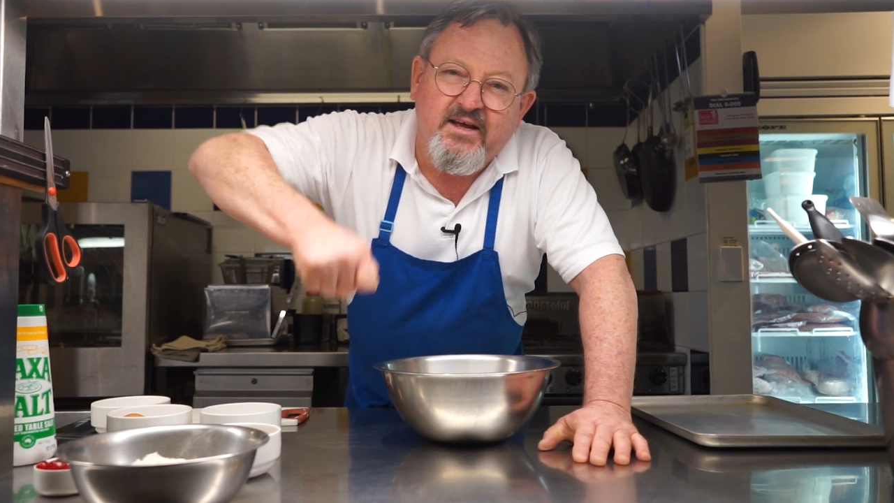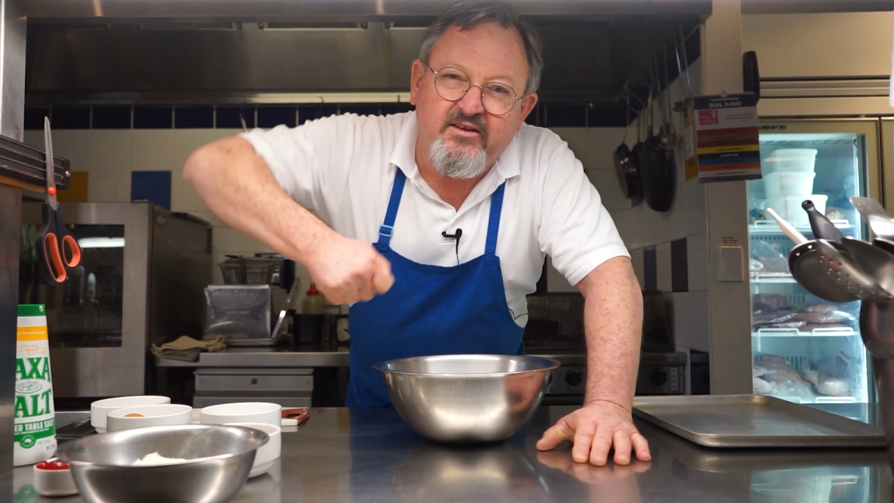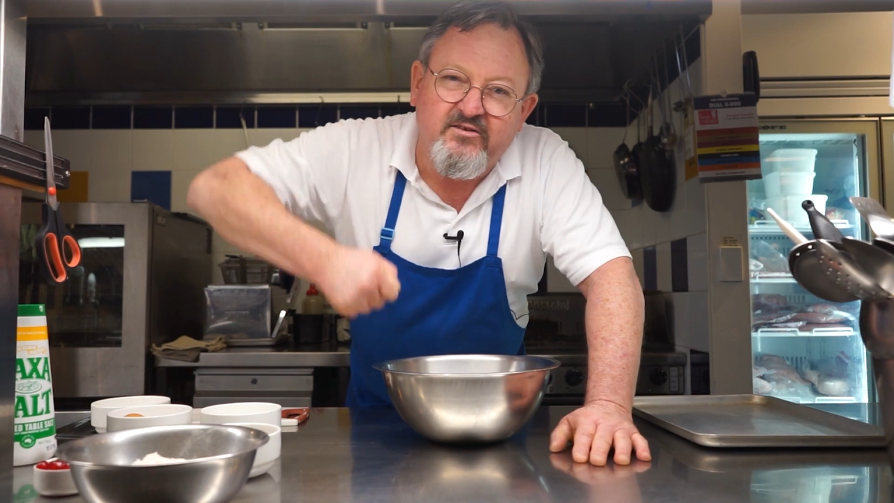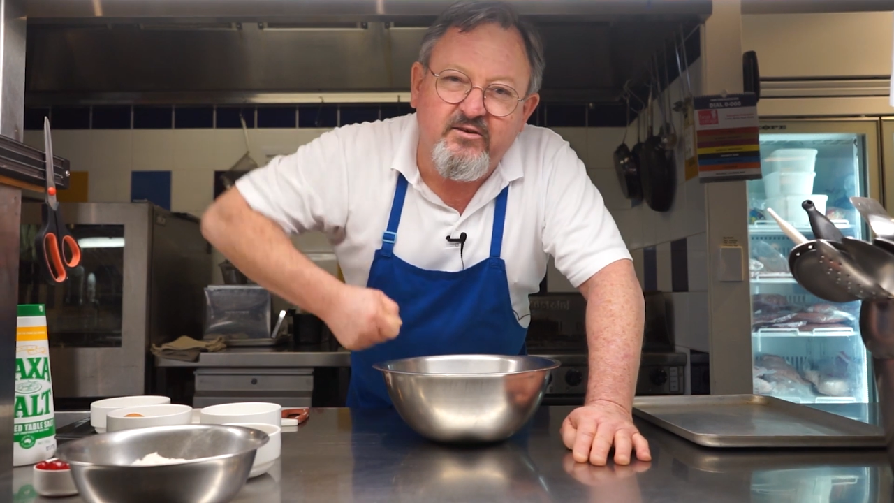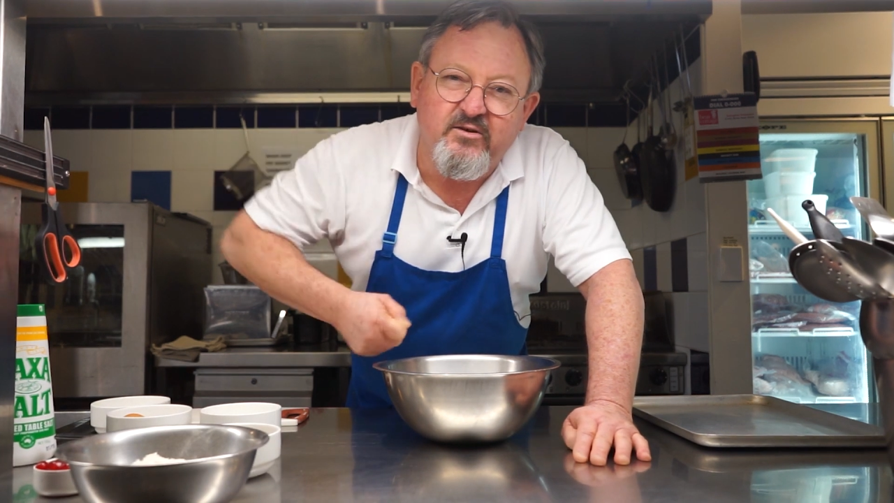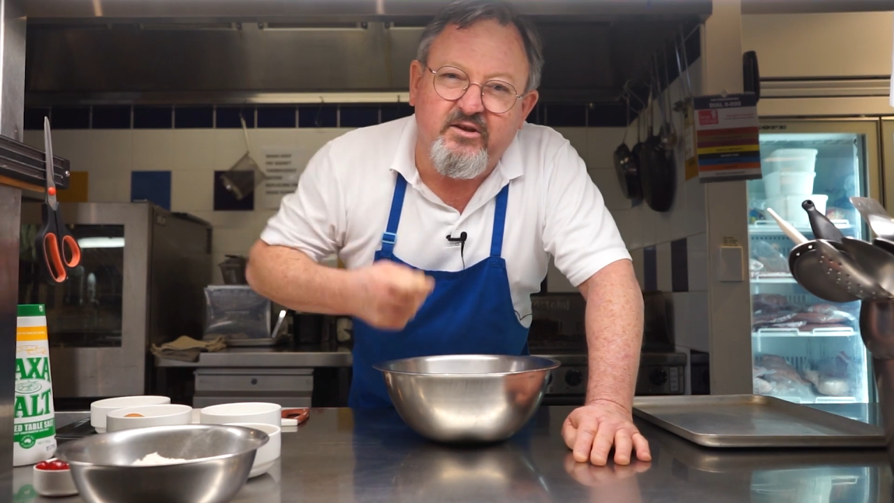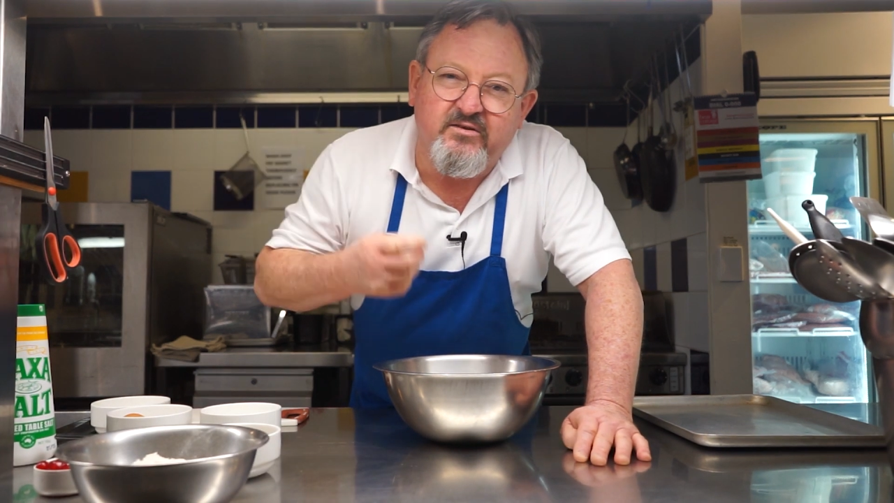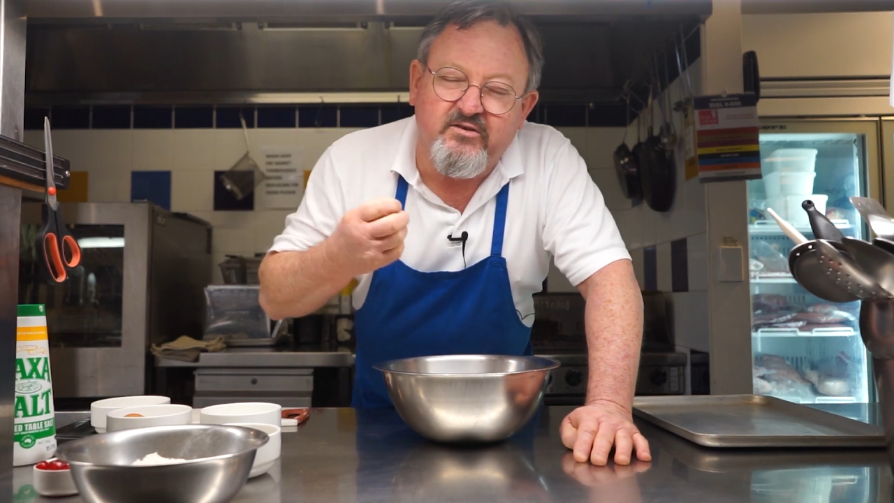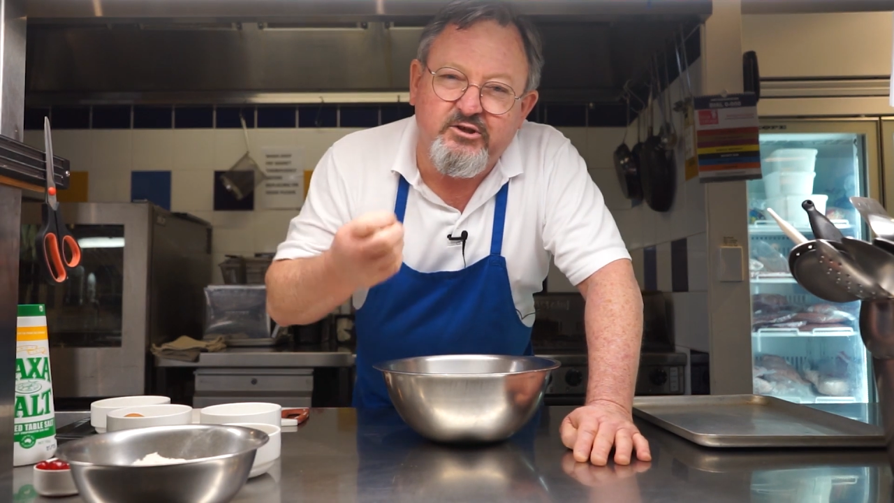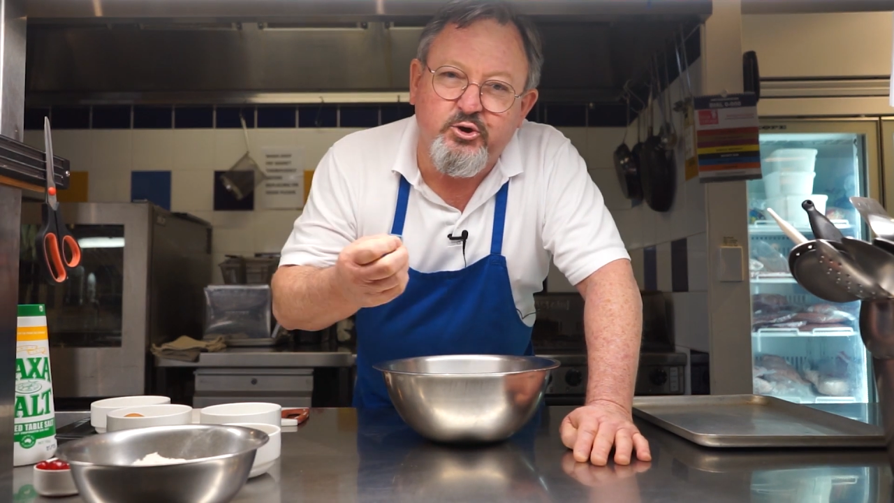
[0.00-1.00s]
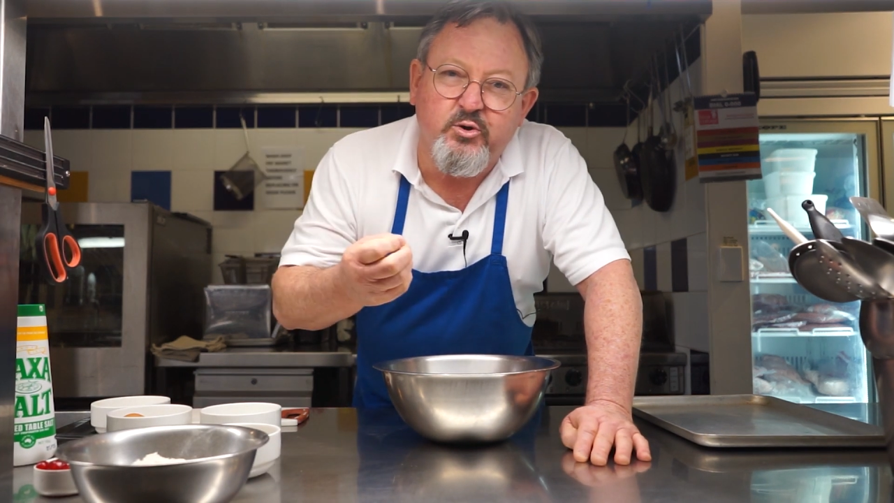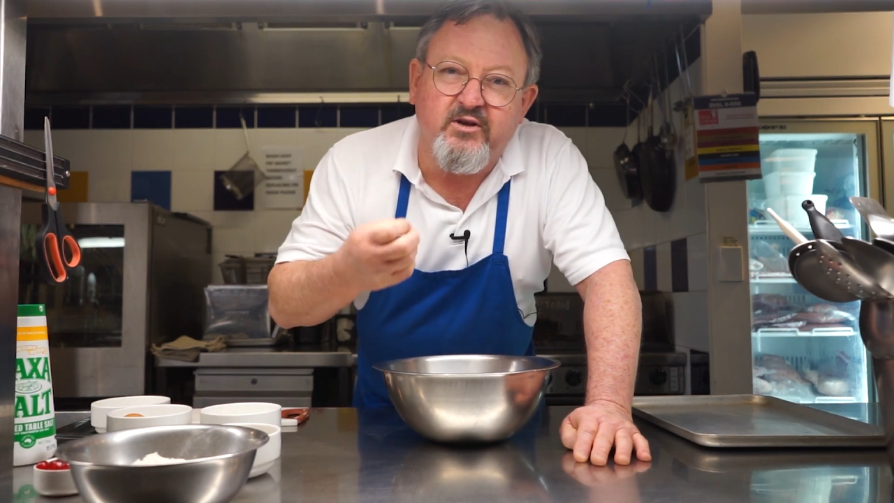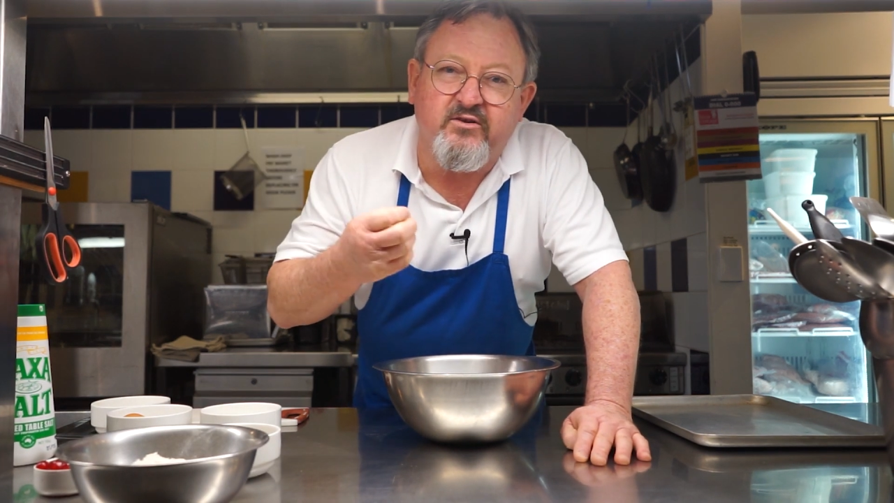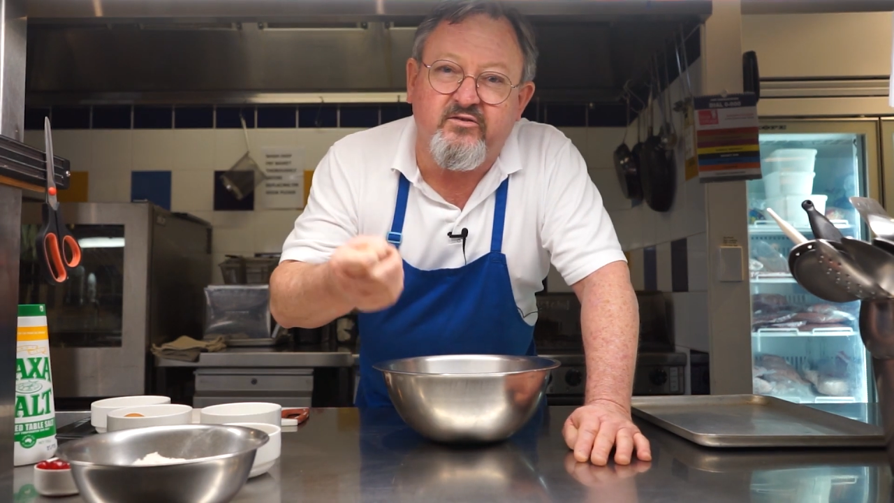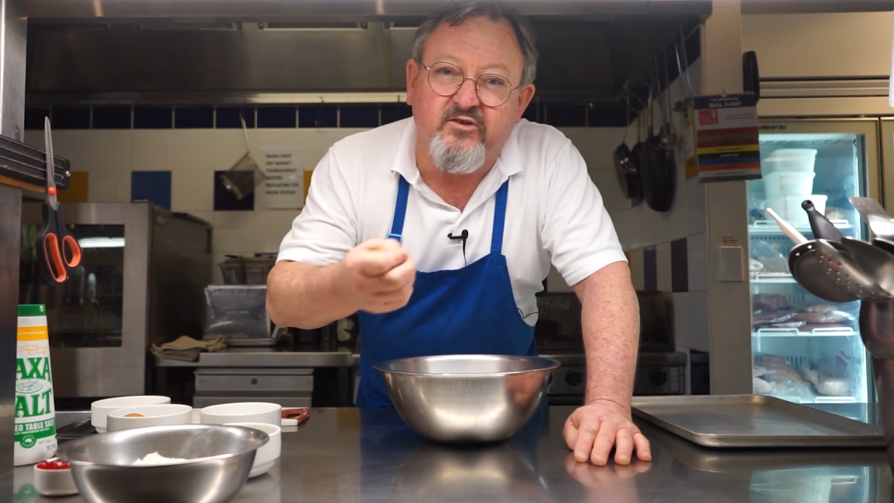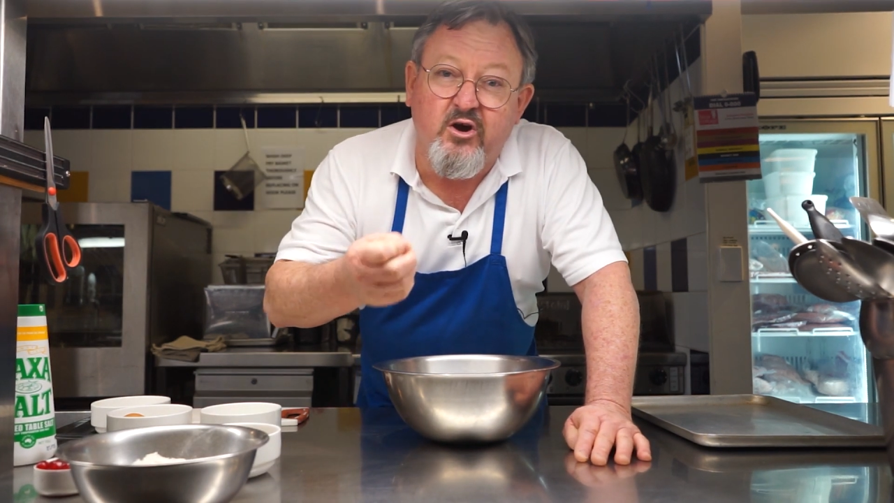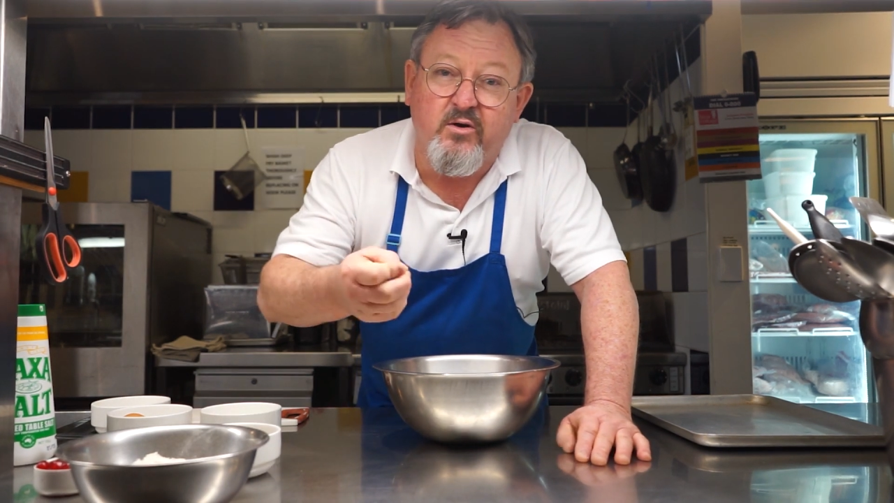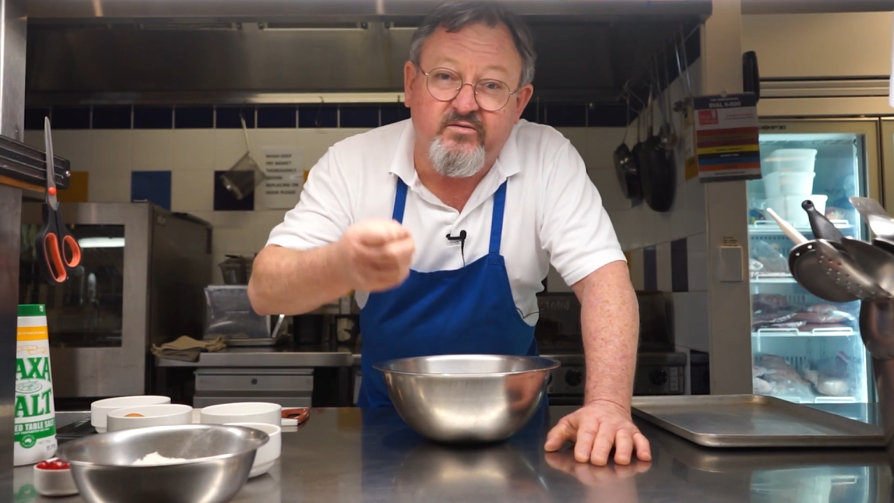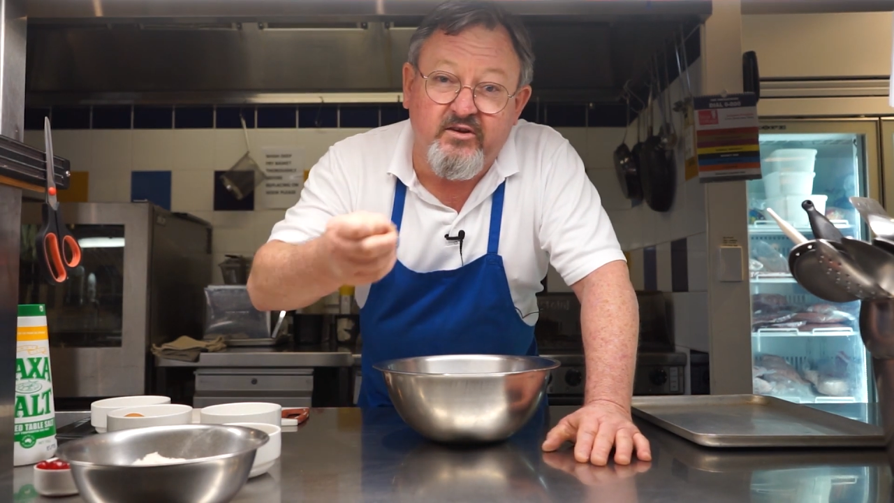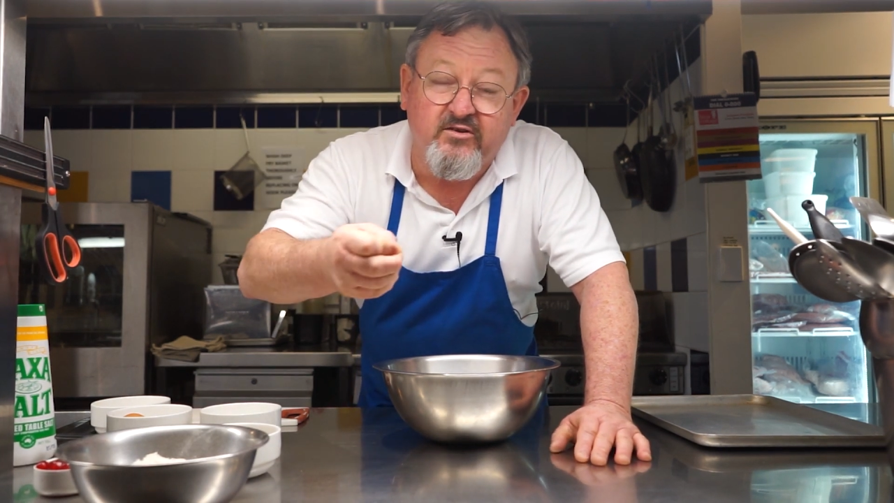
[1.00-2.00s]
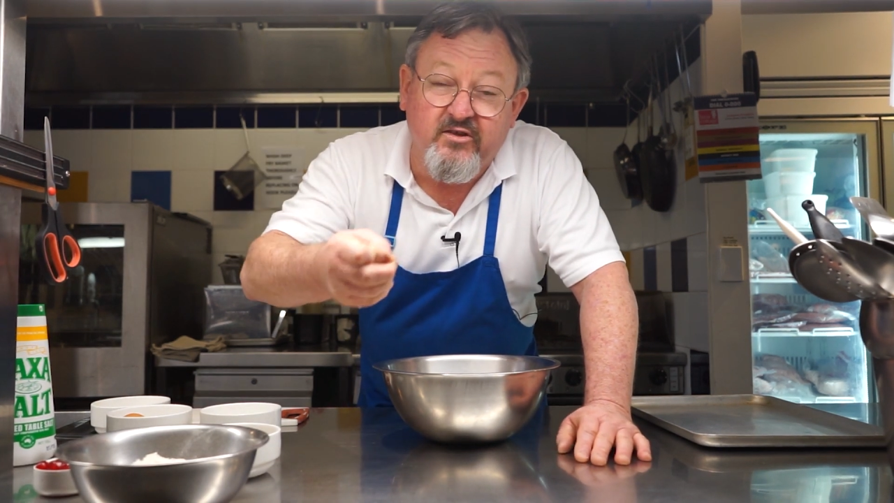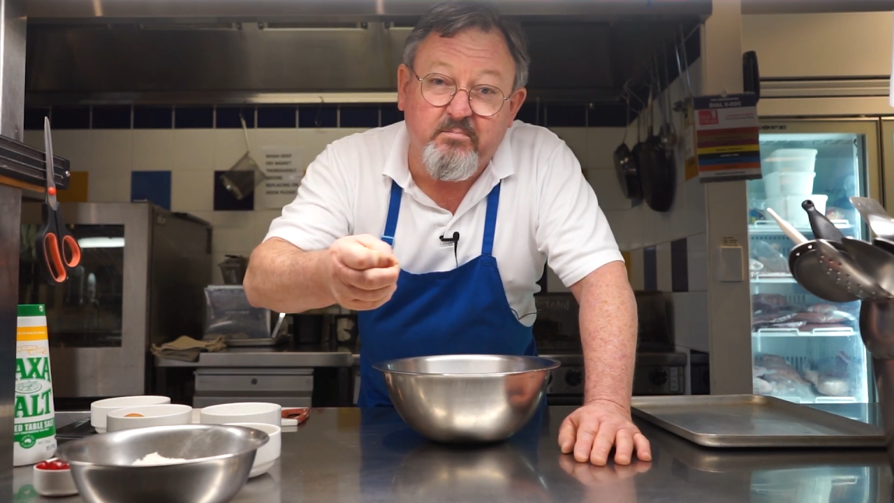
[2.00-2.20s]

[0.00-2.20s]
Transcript: until the sugar dissolves into the